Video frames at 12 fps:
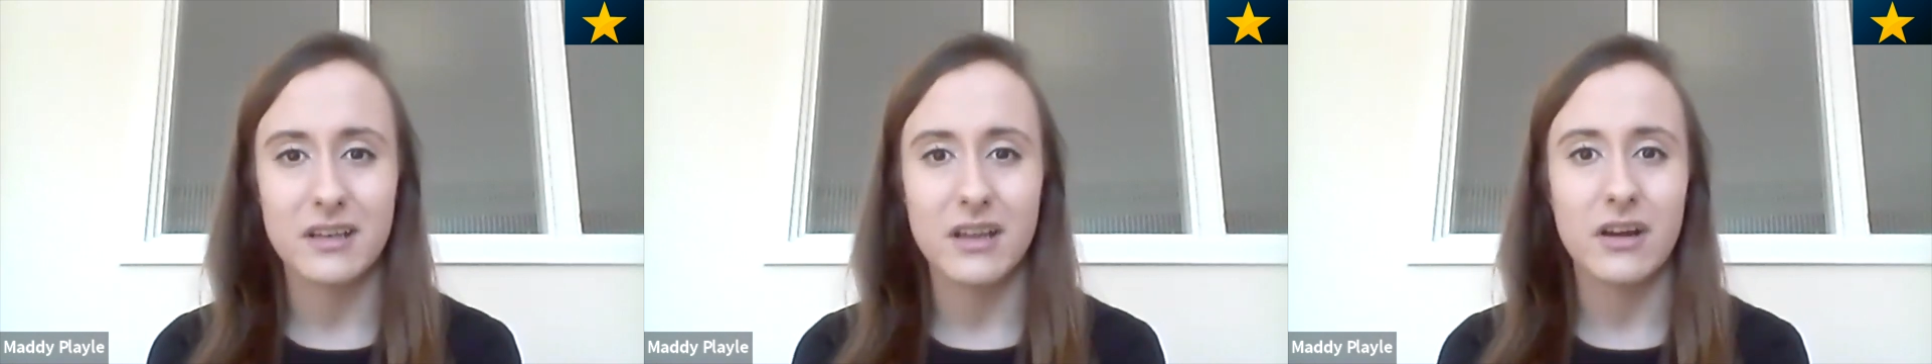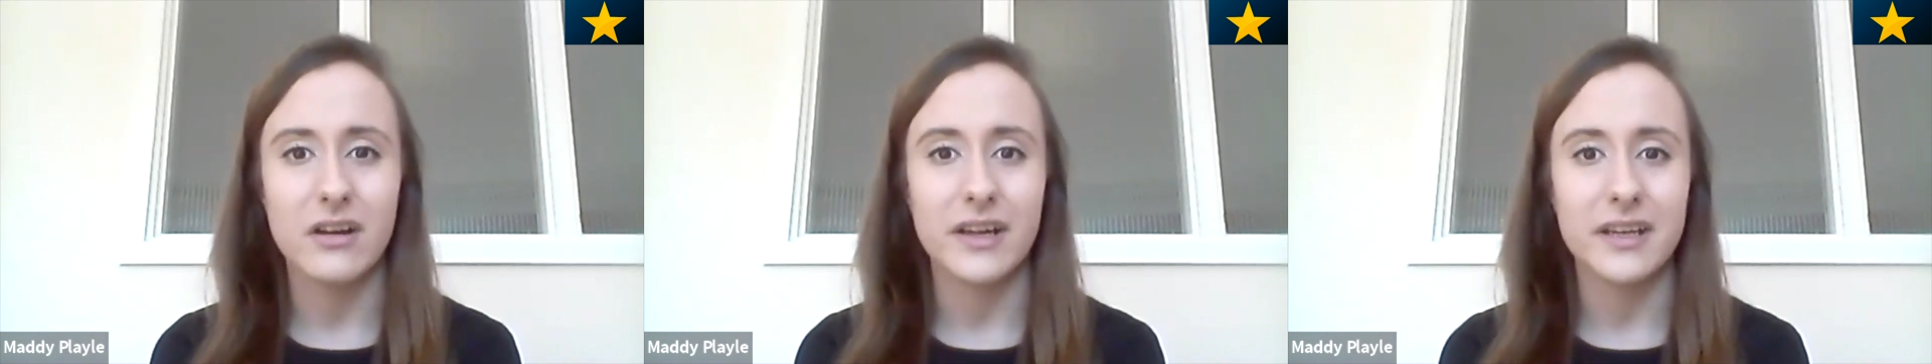
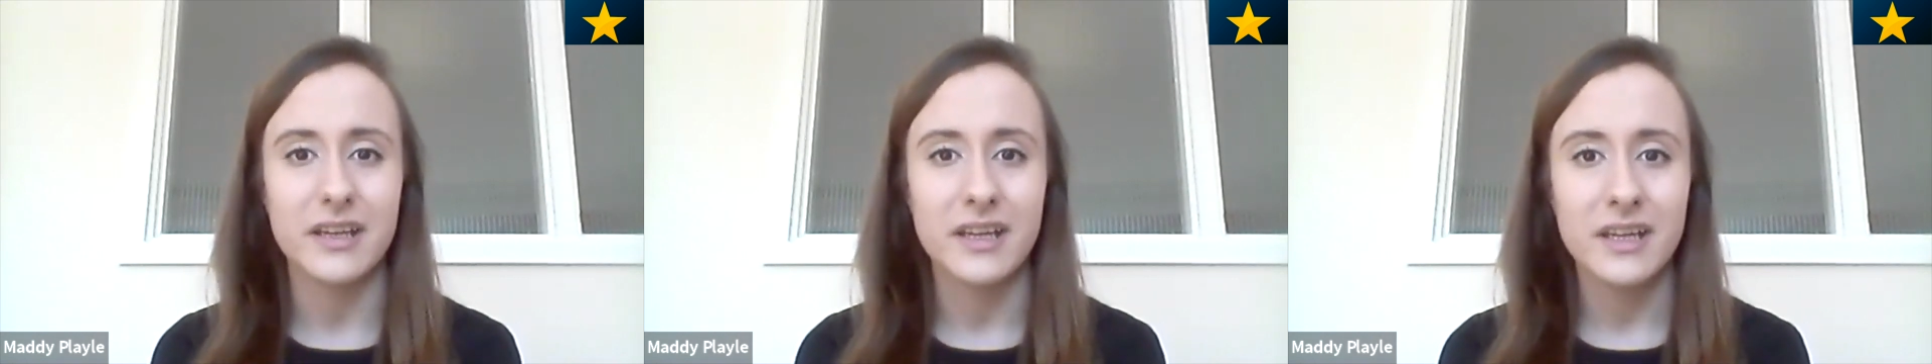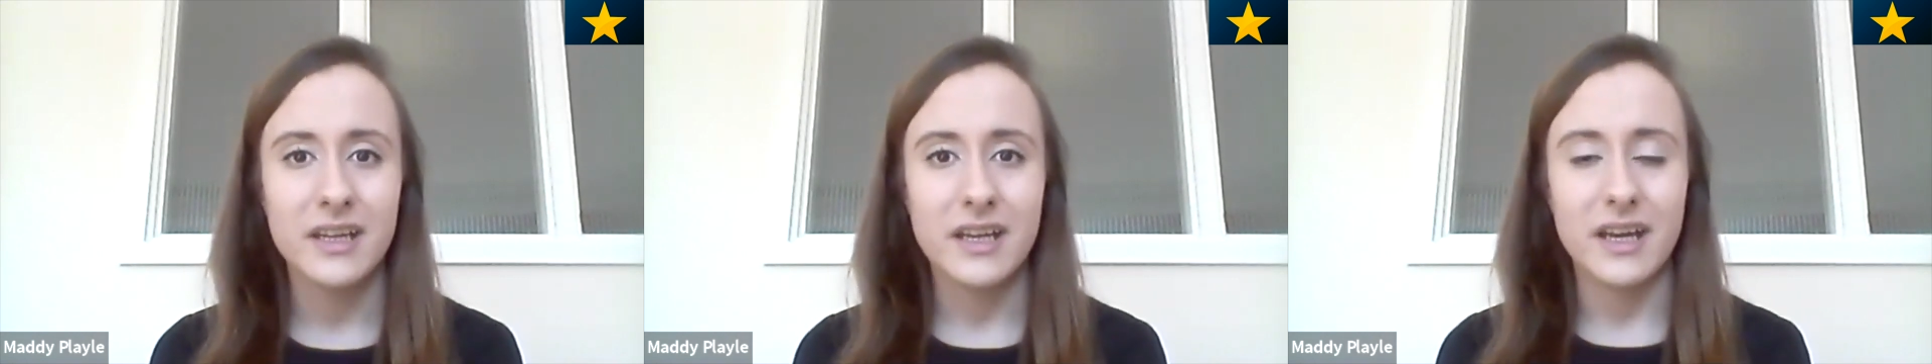Line
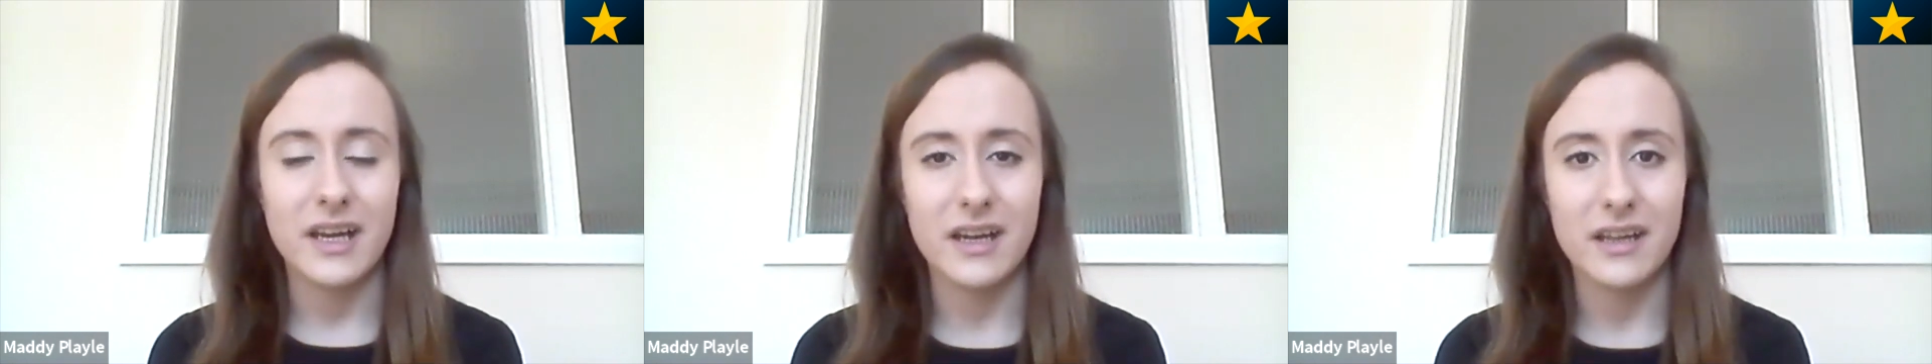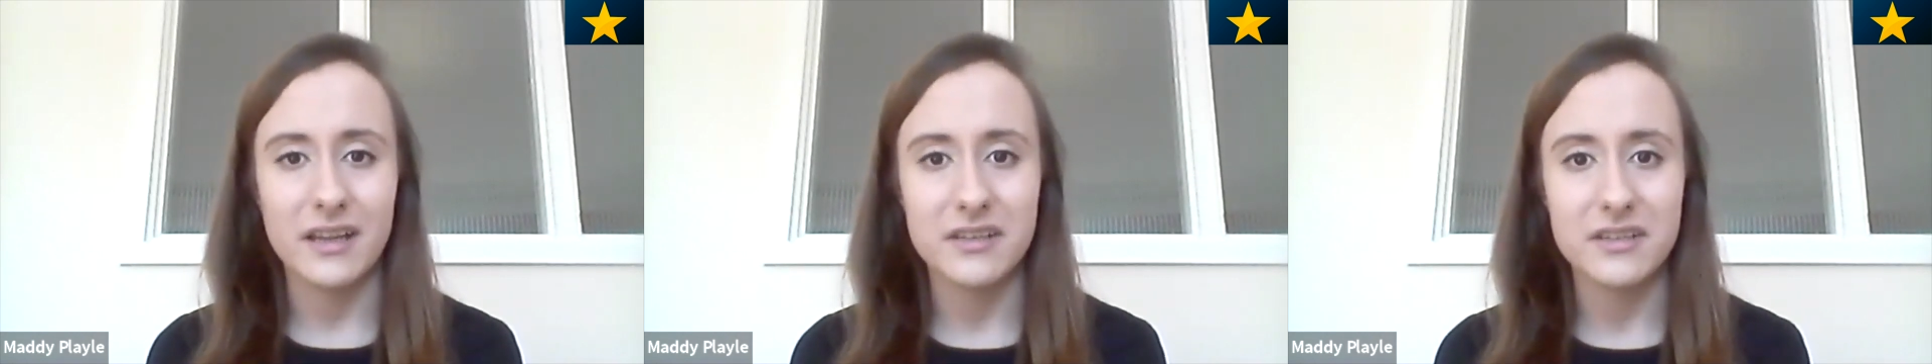
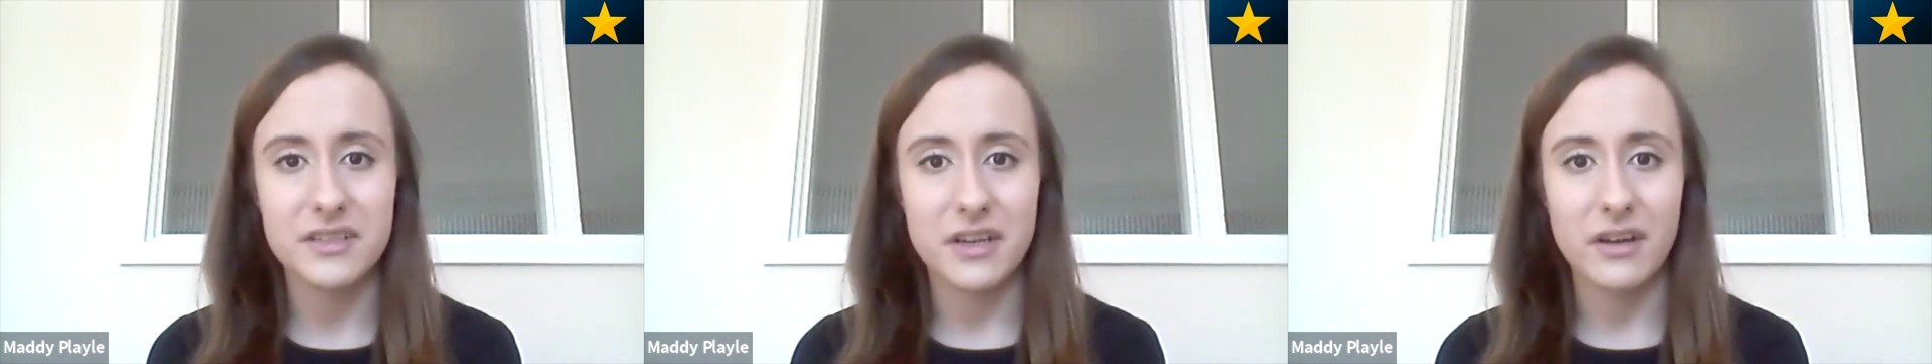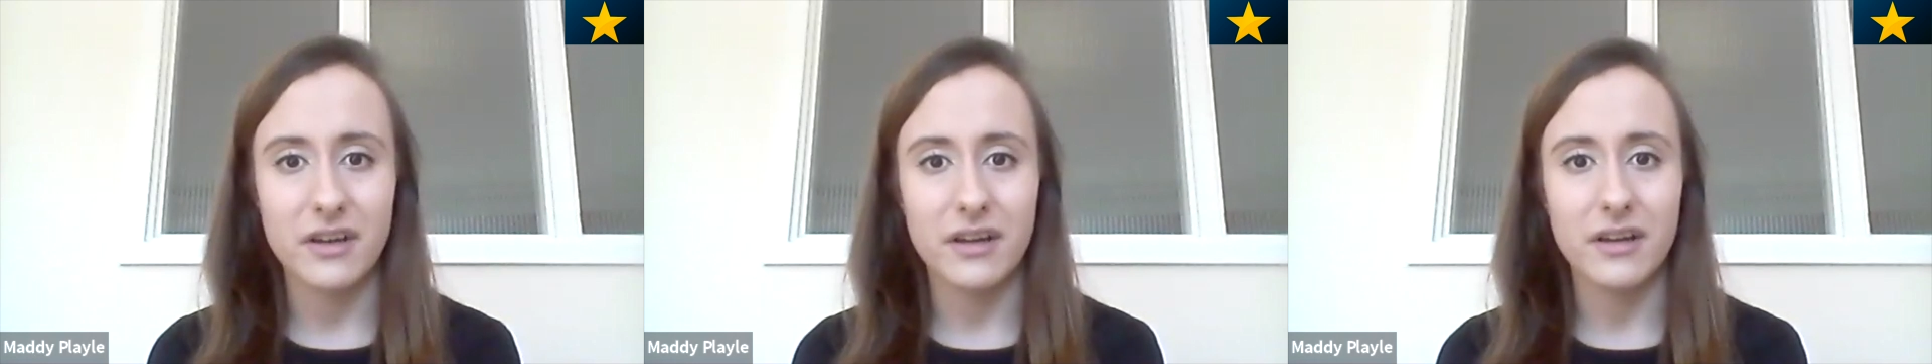and
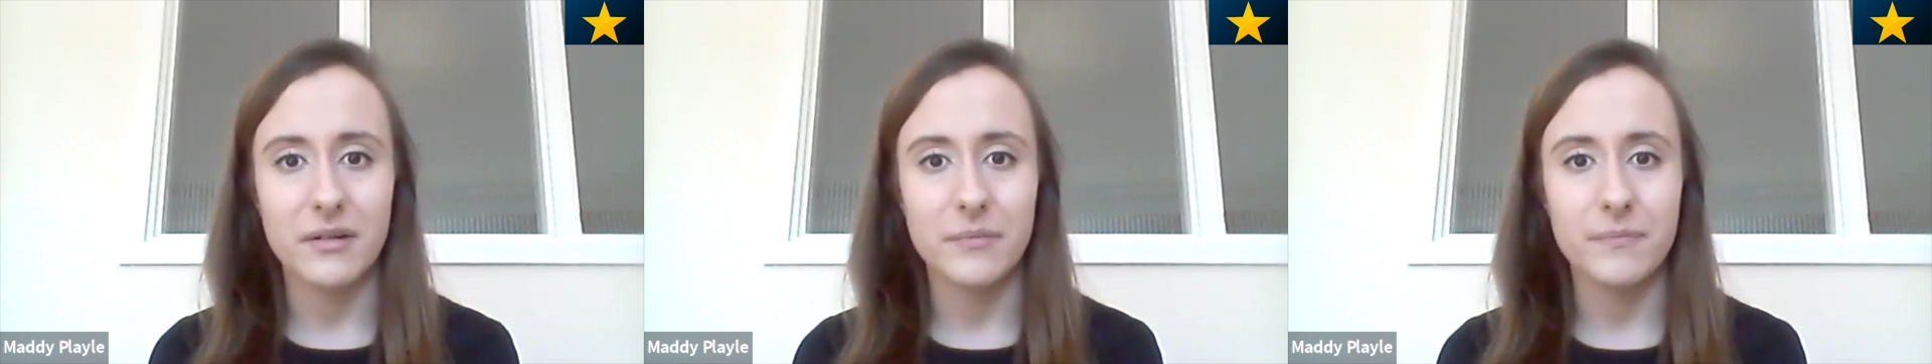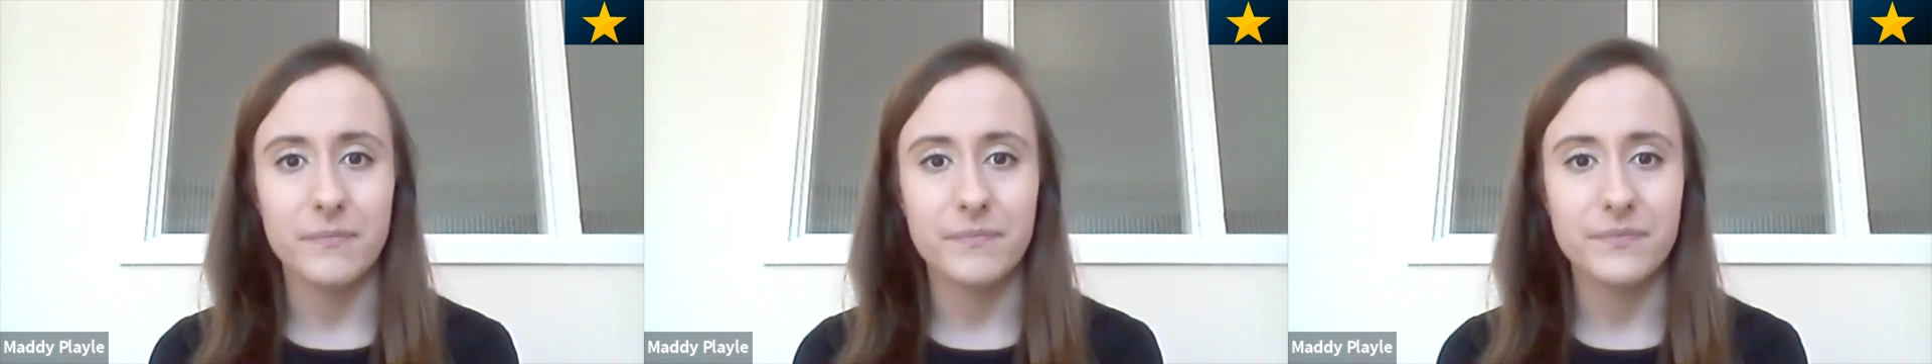
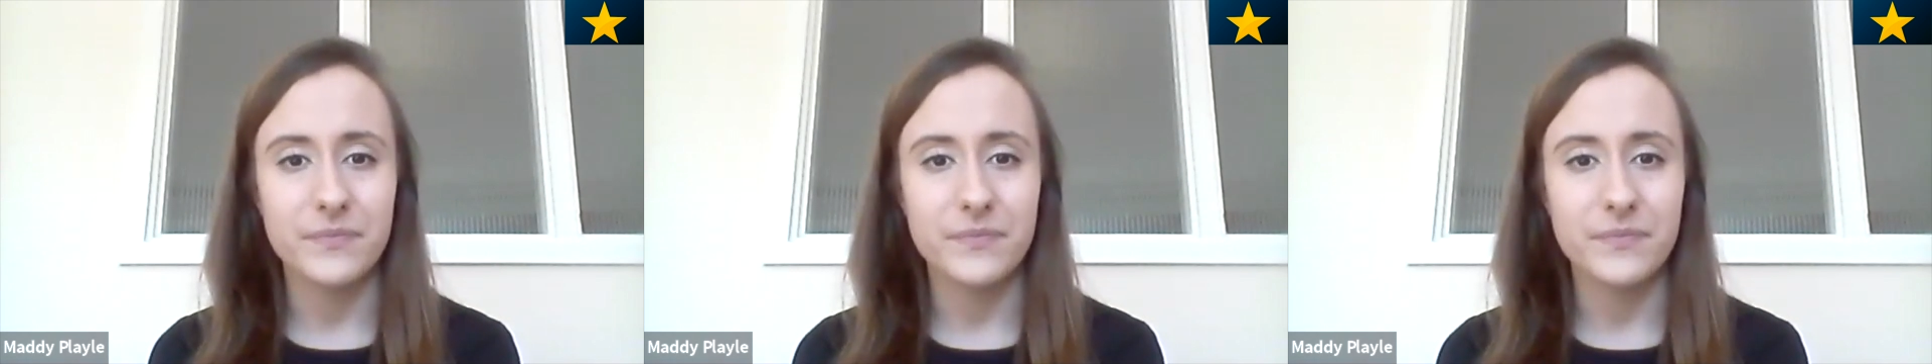um,